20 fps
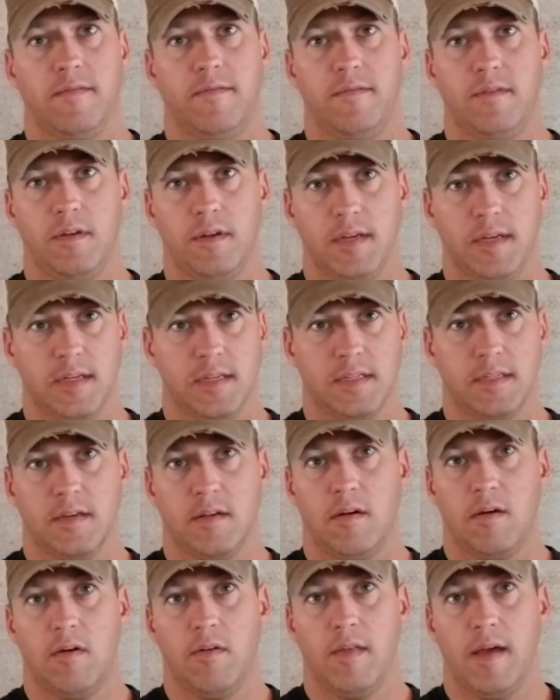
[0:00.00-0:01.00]
footings and
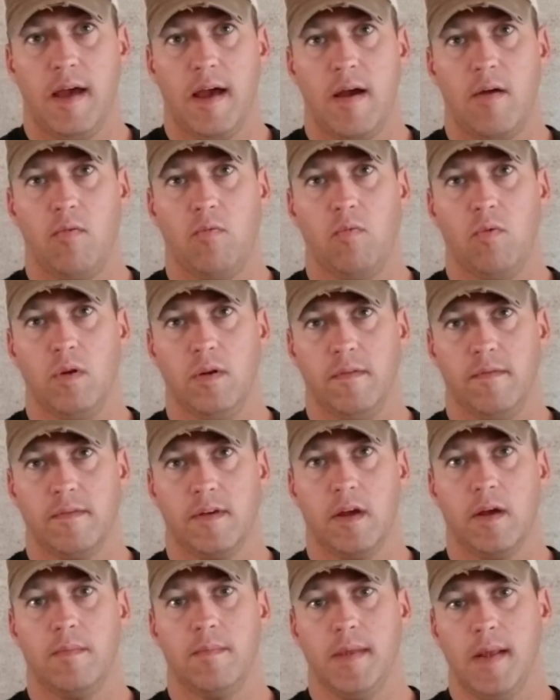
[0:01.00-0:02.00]
all that would
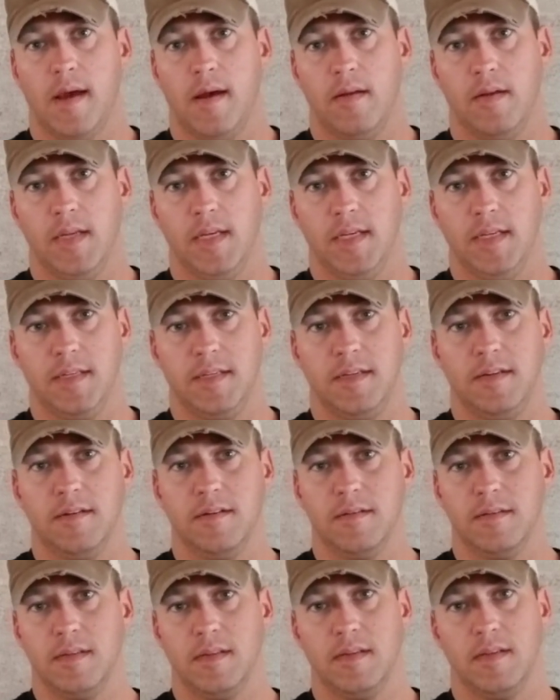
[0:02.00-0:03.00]
have come down
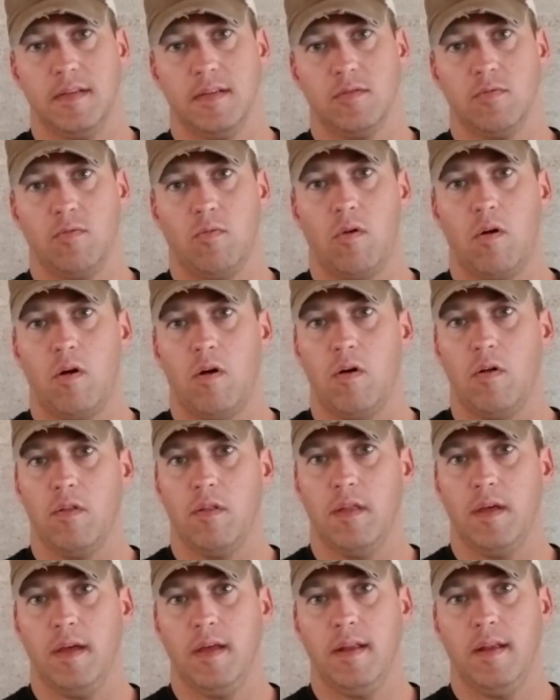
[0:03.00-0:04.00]
easier than this wall
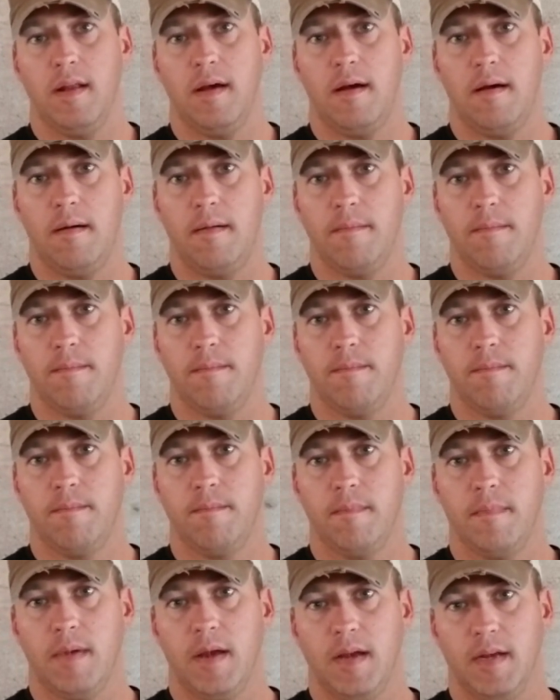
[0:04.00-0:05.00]
that um,
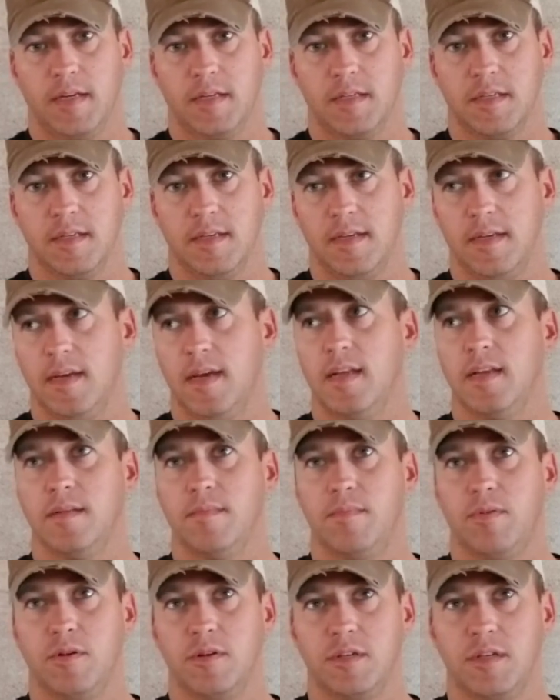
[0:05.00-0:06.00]
I actually had to
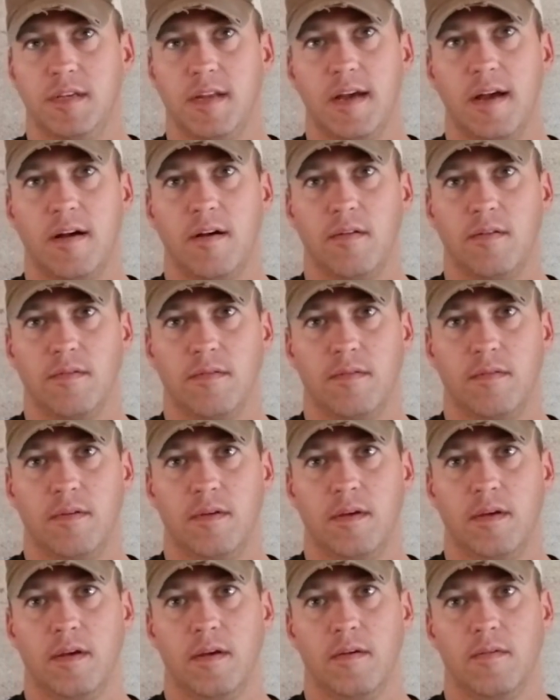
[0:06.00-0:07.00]
push down
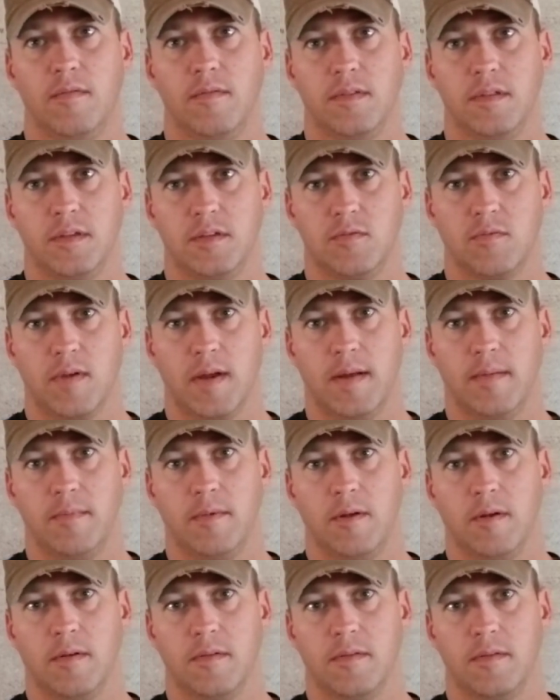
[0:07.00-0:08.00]
with this rammed
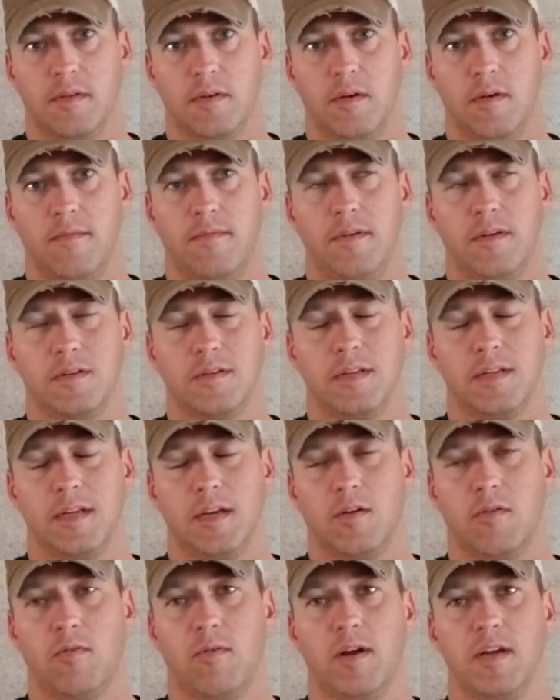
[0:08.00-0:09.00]
earth. So if there's any
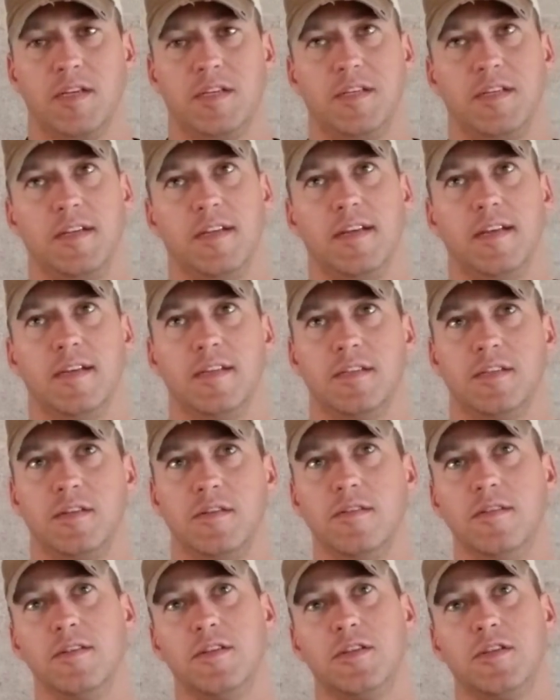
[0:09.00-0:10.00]
question as to
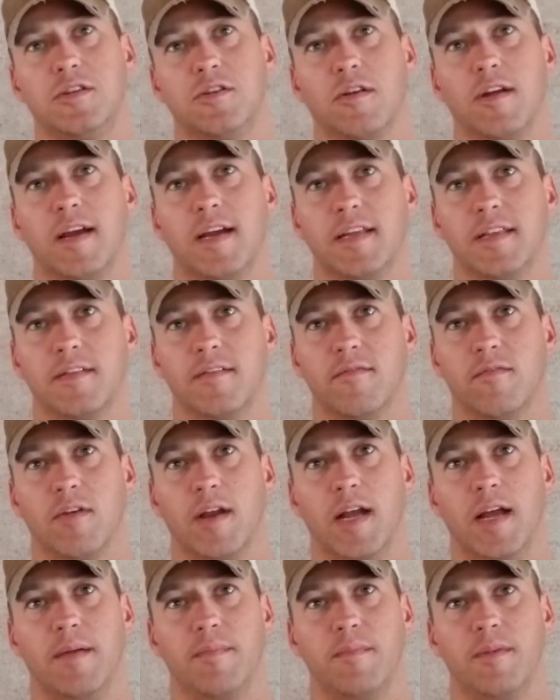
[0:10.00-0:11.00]
the strength of
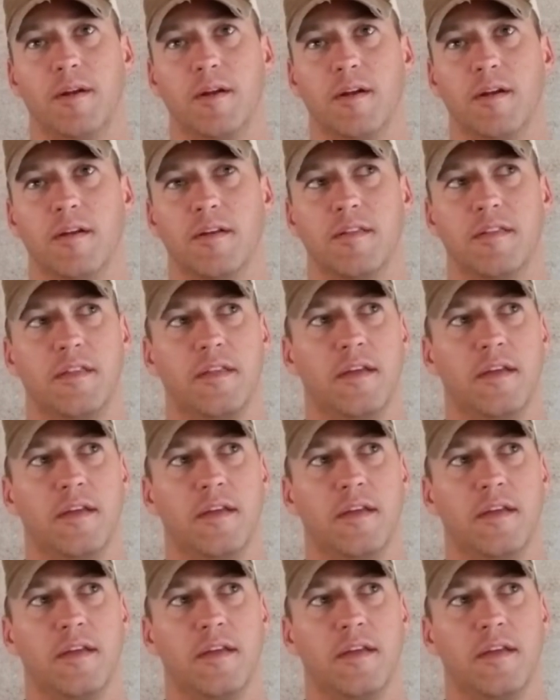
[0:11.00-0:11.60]
rammed earth,